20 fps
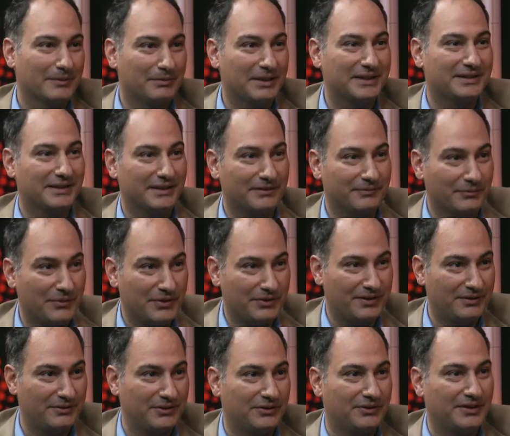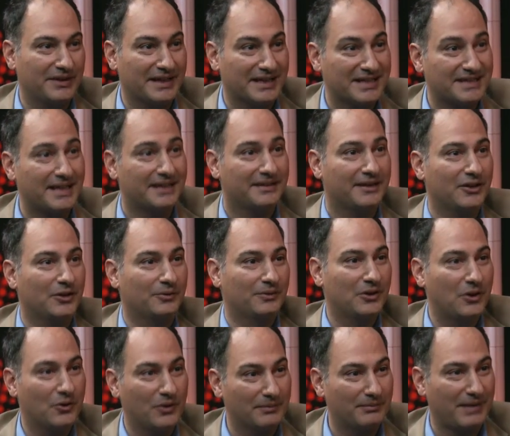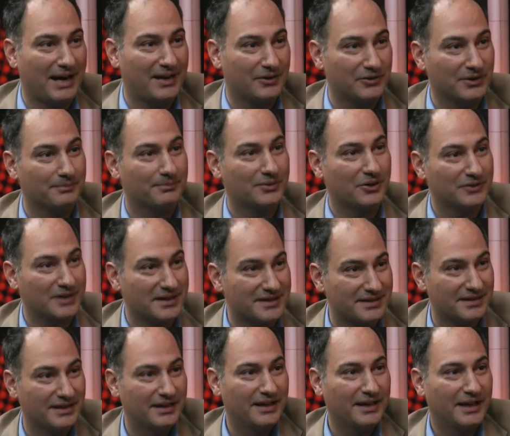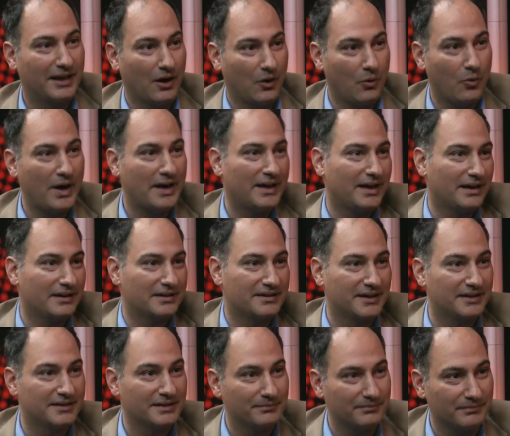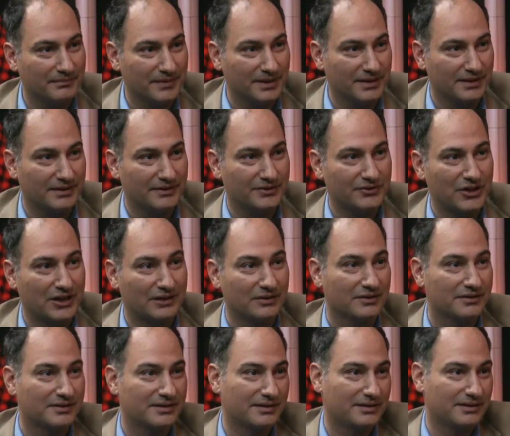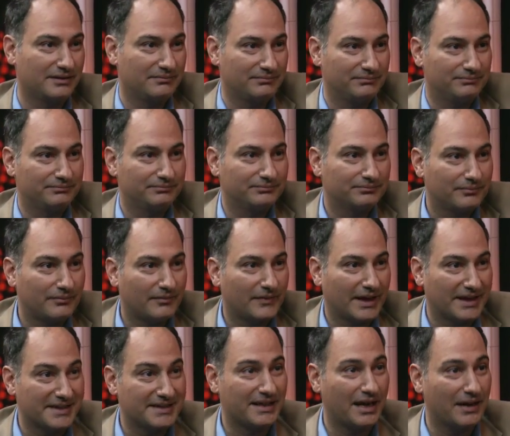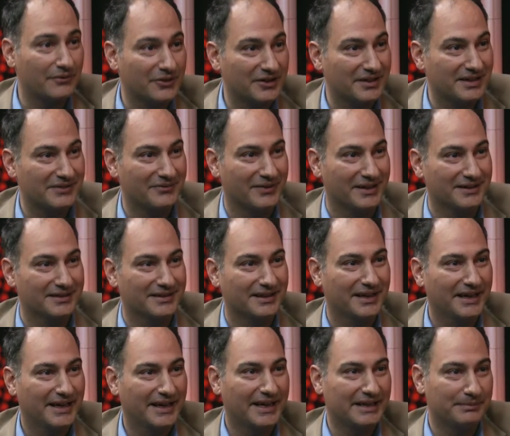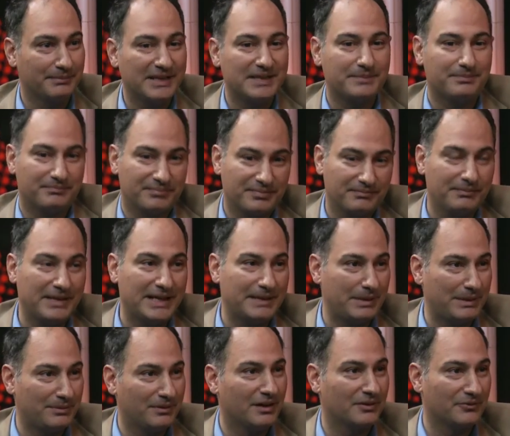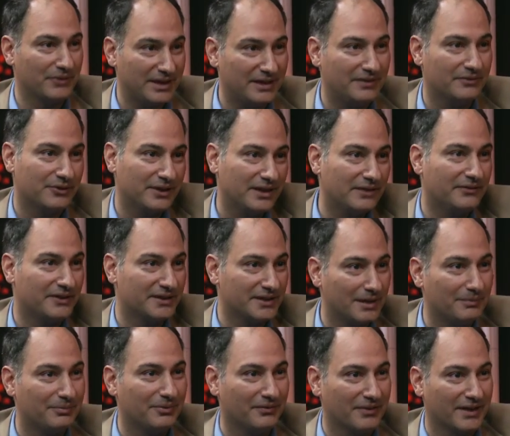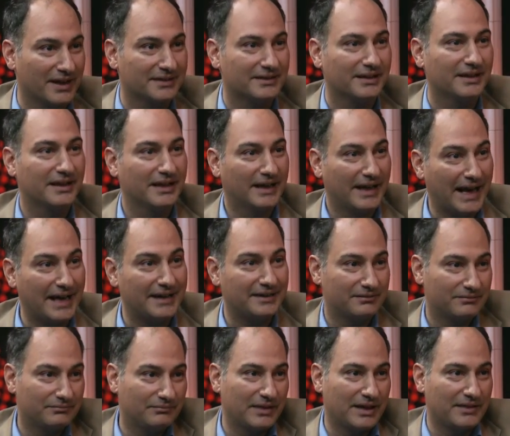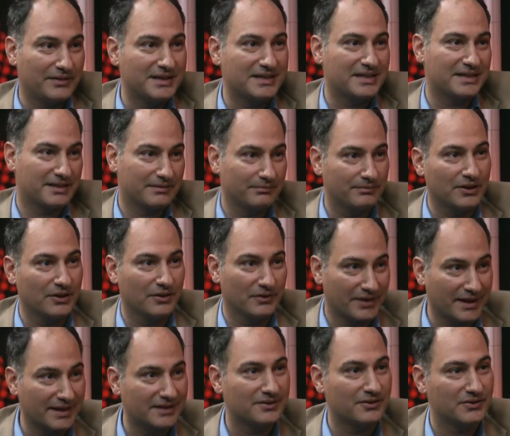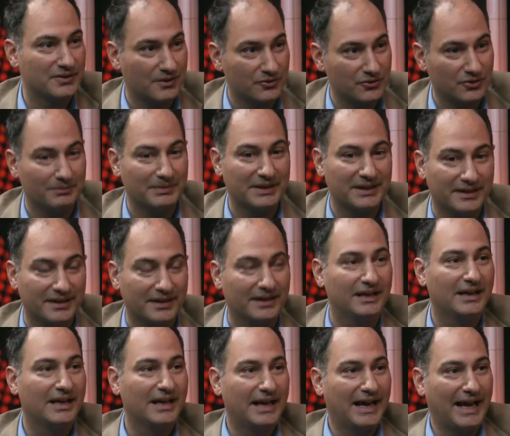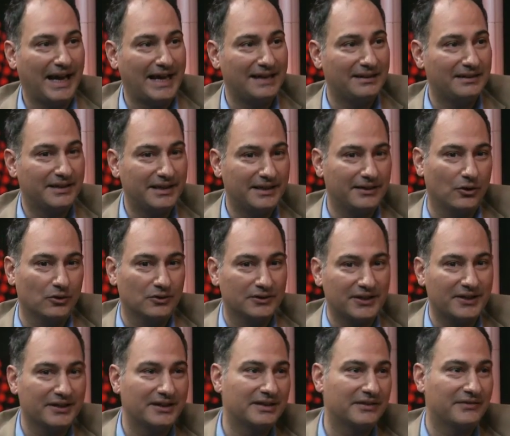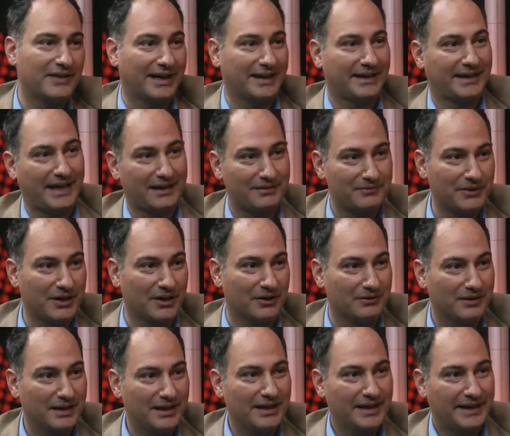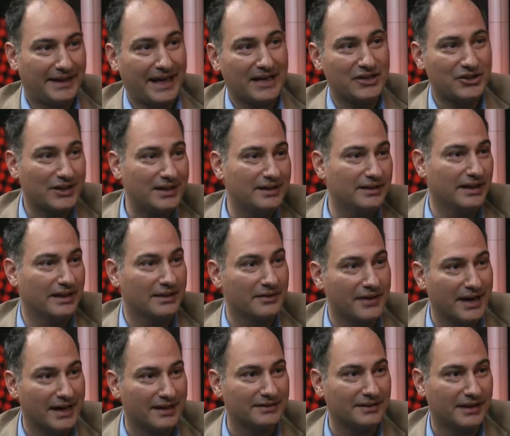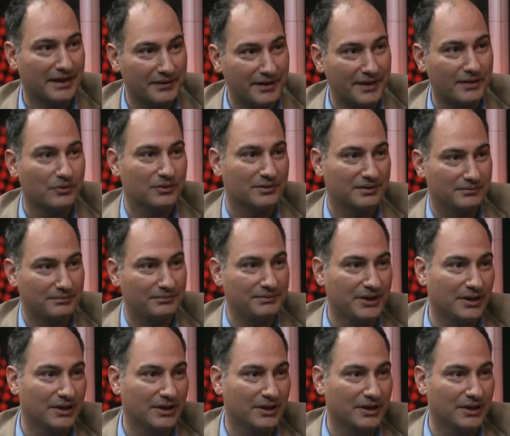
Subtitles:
but to the extent that you go out and protest away a certain channel's is covering an event, it means many people are really, really fed up of that. And this is, thanks to social media and the alternative that, cash in that, and they would,